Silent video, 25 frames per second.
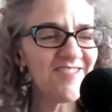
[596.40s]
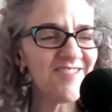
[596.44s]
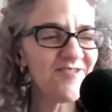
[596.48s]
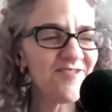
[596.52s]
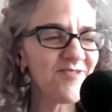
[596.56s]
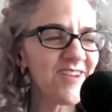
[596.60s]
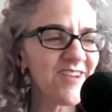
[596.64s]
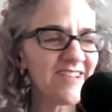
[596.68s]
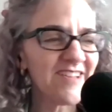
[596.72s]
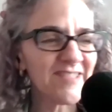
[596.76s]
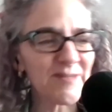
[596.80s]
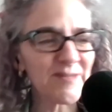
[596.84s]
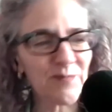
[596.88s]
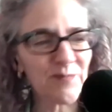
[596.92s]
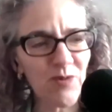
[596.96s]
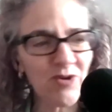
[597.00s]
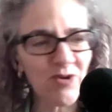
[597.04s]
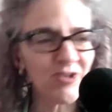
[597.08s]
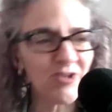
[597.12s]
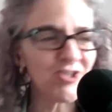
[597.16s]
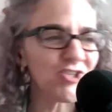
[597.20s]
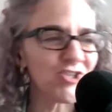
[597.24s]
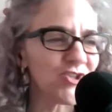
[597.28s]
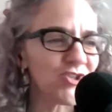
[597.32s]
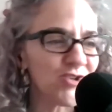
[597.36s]
gets
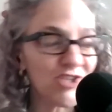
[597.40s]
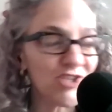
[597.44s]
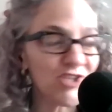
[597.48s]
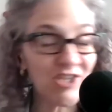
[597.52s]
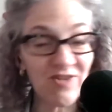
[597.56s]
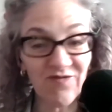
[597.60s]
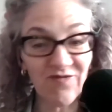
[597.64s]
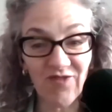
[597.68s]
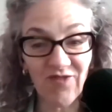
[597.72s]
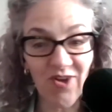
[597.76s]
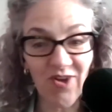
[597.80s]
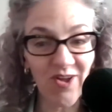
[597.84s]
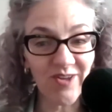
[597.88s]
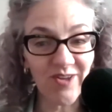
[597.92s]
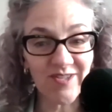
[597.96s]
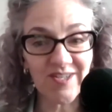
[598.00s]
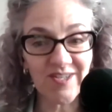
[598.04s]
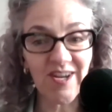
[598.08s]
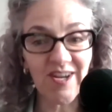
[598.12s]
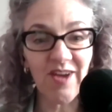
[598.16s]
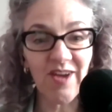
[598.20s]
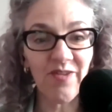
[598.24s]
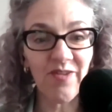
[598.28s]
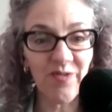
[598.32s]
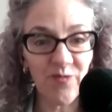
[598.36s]
pushed or she falls
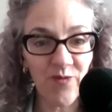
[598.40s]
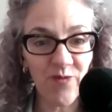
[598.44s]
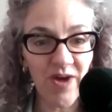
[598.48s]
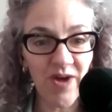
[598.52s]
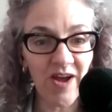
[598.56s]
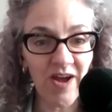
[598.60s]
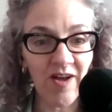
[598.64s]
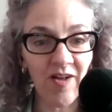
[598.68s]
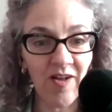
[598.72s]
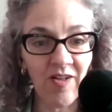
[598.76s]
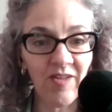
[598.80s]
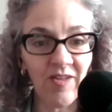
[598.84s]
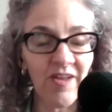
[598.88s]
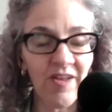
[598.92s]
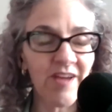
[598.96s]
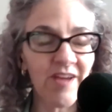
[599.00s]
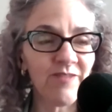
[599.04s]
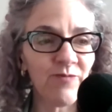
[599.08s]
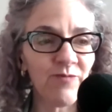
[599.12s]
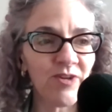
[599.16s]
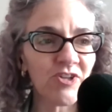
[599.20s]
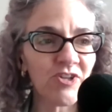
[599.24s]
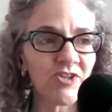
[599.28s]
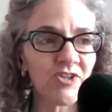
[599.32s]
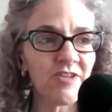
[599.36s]
down the well. And
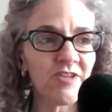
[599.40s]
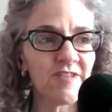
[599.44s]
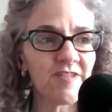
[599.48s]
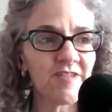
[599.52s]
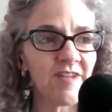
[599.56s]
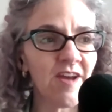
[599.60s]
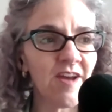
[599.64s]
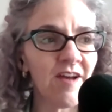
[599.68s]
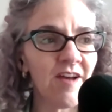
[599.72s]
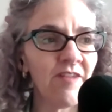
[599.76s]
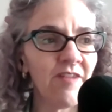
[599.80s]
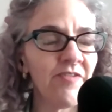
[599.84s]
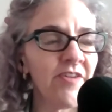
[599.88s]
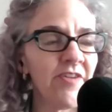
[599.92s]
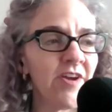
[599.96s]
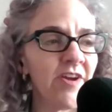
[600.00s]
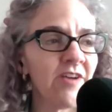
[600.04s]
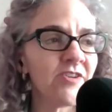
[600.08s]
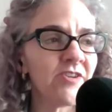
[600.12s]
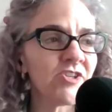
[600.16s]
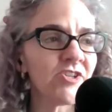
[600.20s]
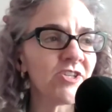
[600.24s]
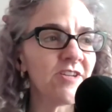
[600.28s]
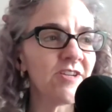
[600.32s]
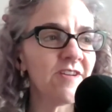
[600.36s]
when she's down there,
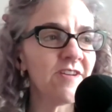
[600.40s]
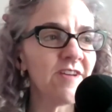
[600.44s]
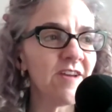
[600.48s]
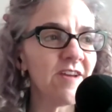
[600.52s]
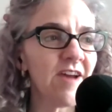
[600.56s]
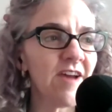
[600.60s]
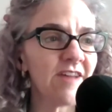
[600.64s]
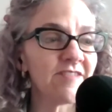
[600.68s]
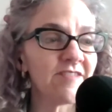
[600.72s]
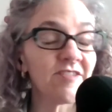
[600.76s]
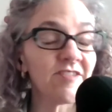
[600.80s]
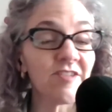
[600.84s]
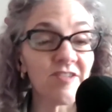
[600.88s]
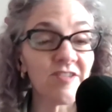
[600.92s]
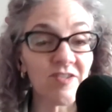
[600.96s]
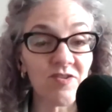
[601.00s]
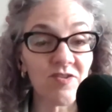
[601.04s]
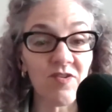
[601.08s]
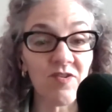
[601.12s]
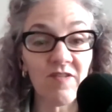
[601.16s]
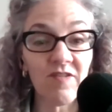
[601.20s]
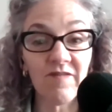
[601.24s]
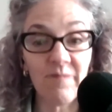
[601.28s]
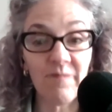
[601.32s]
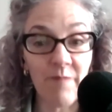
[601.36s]
she has to
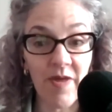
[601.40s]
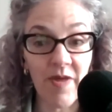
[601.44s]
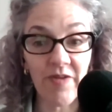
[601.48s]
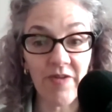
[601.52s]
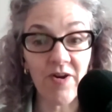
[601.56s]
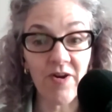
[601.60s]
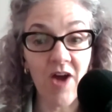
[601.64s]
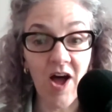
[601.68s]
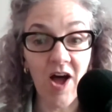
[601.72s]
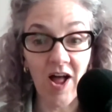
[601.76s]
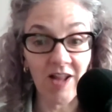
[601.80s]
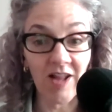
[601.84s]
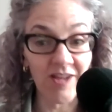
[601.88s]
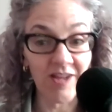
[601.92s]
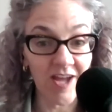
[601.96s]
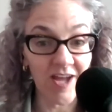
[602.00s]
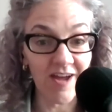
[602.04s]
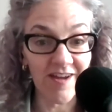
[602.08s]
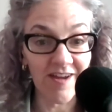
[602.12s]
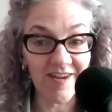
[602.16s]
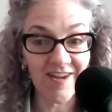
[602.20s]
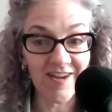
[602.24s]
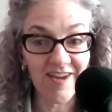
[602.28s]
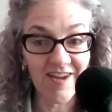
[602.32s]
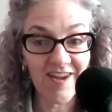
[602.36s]
serve Mother Holle.
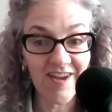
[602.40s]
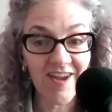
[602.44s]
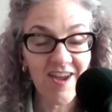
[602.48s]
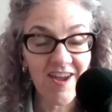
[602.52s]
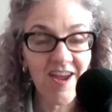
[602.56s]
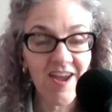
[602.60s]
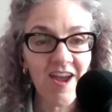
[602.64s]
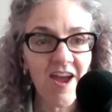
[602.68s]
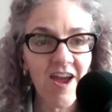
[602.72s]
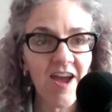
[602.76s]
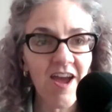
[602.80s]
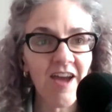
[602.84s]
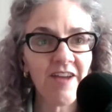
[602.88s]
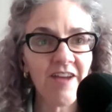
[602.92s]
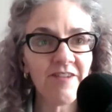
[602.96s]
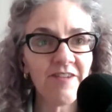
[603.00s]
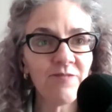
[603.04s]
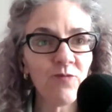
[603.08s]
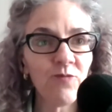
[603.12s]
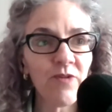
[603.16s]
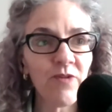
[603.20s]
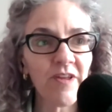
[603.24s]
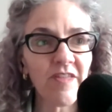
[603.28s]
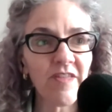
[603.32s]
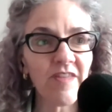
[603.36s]
And one
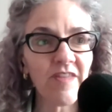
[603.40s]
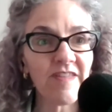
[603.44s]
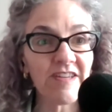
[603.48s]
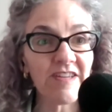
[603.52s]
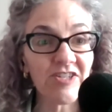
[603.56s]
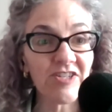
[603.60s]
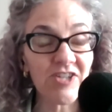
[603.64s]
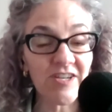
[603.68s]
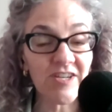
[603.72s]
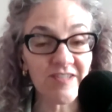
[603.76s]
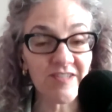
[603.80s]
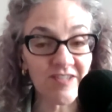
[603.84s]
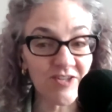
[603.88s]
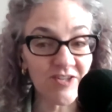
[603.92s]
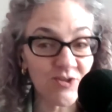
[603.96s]
of the things she has to do,